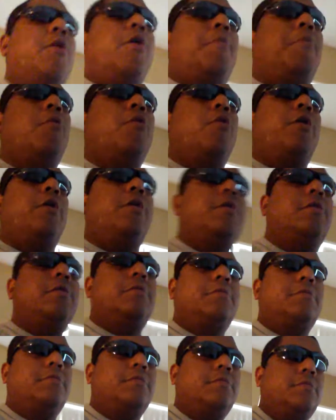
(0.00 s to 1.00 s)
Airborne.
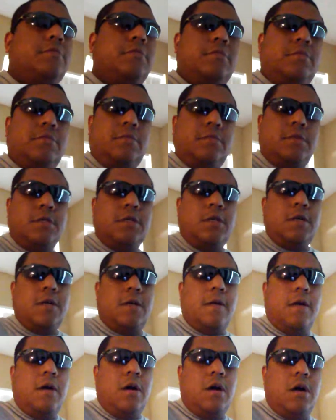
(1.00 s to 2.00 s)

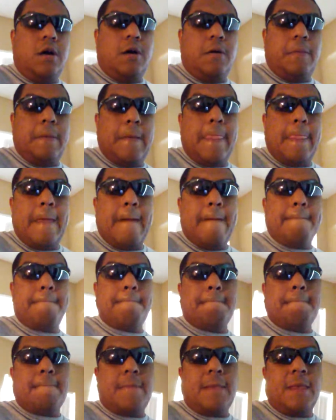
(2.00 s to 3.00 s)
Uh,
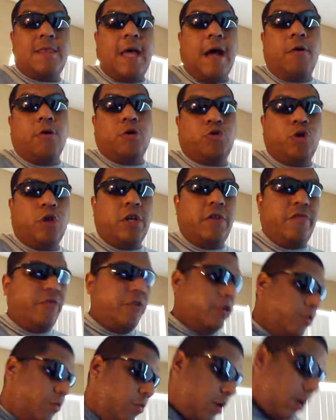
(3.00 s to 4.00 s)
that was really
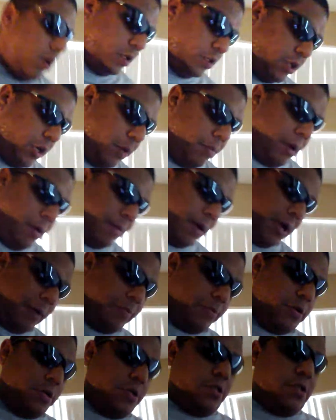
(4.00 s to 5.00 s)
fun to watch. I'm, I'm
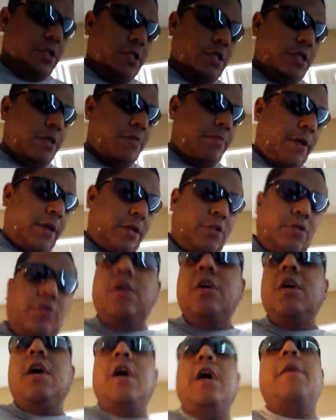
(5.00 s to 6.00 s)
happy he's in the Impact
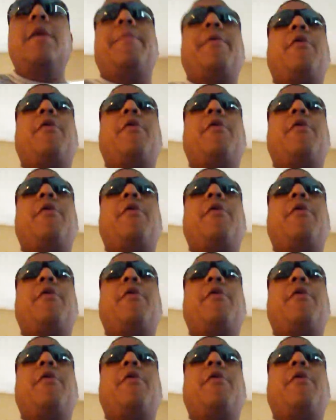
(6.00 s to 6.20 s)
Zone, and